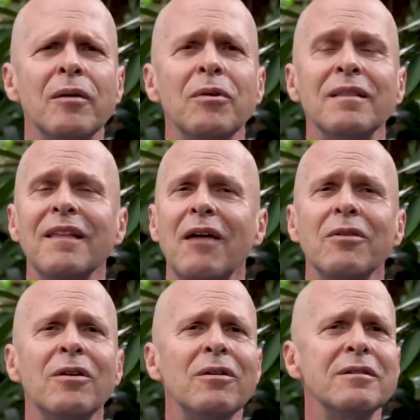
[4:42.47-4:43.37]
with
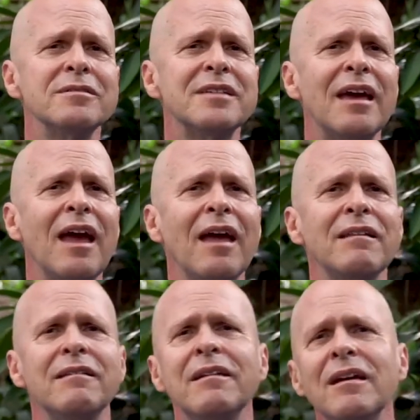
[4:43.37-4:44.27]
levels
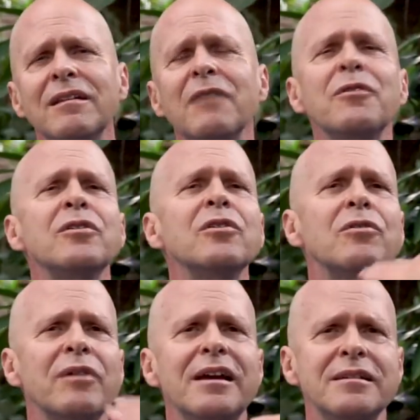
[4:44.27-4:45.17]
and different
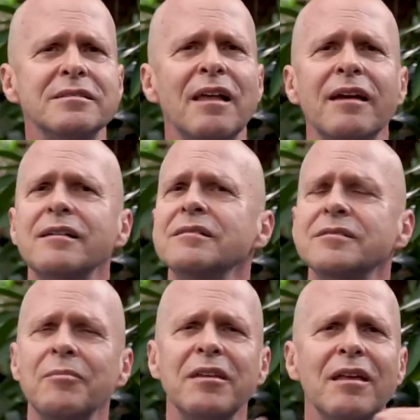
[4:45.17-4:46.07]
degrees like
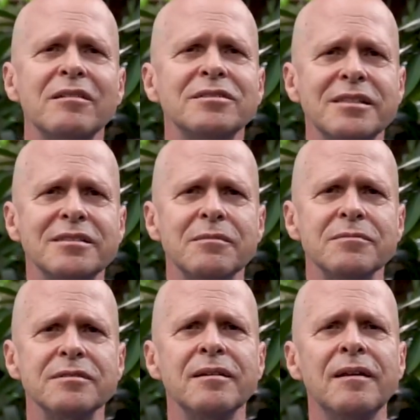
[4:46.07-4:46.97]
some of the other
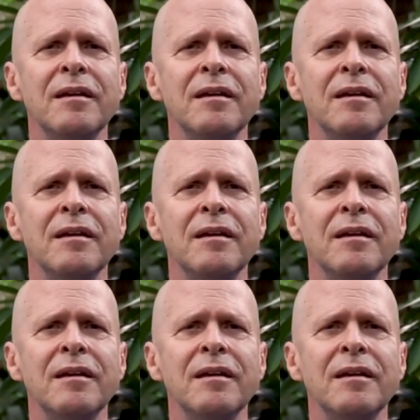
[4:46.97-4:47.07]
systems.